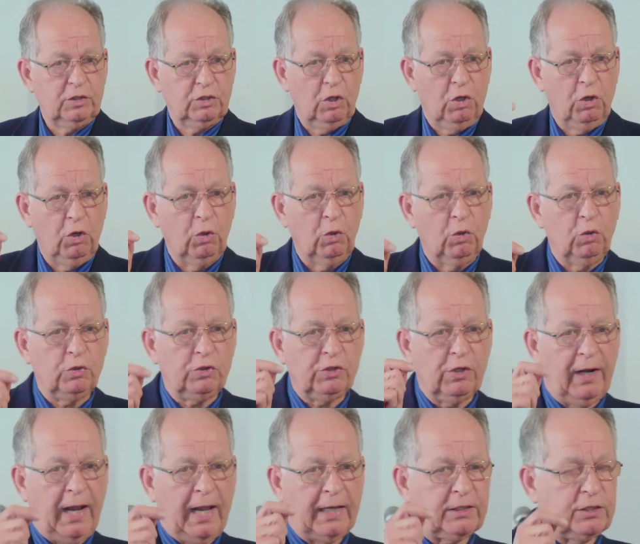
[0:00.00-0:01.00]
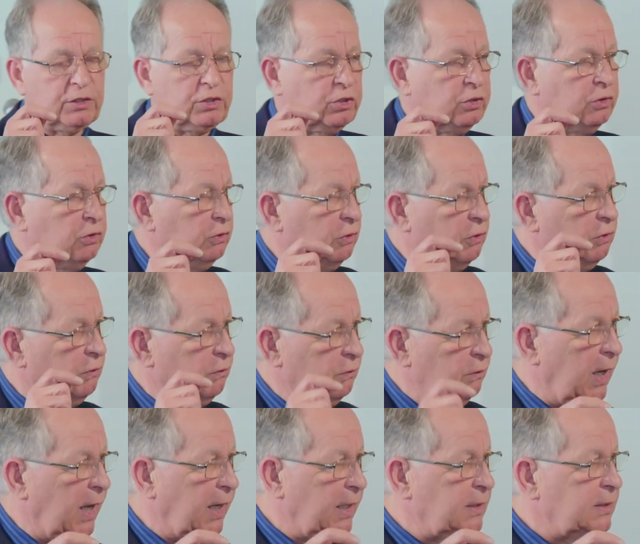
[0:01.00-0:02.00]
to hold your attitude
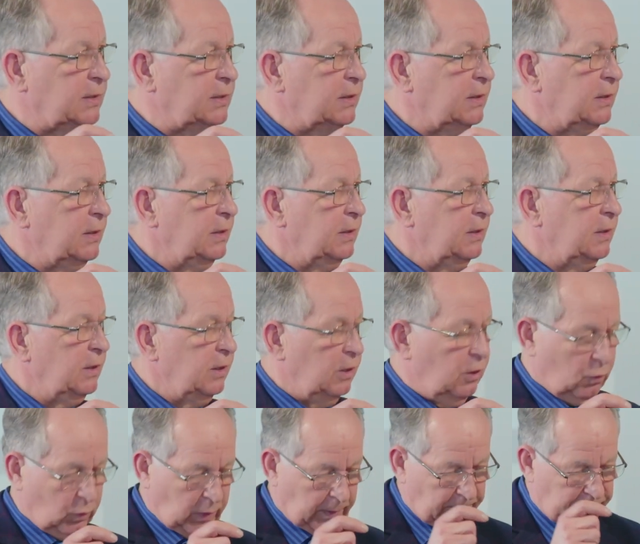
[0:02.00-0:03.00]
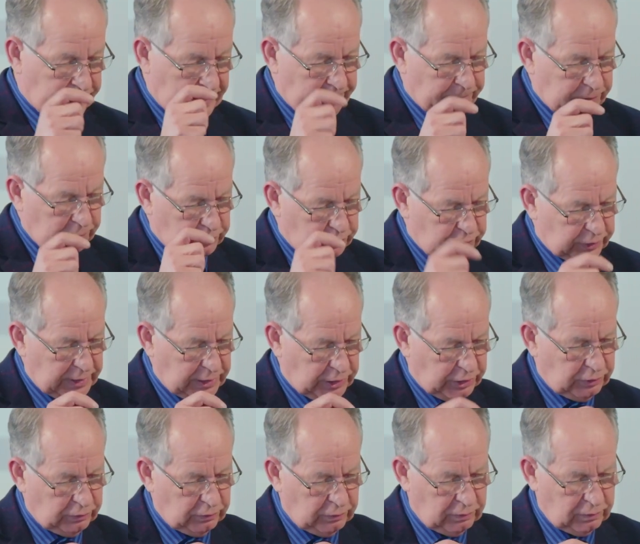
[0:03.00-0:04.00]
right when people
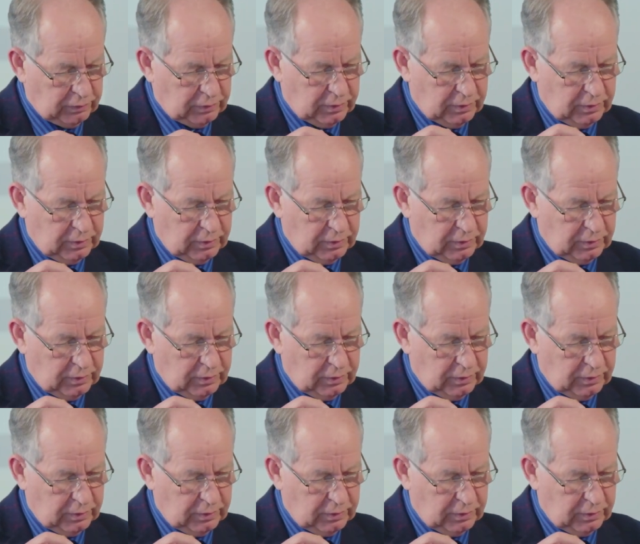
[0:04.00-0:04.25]
treat you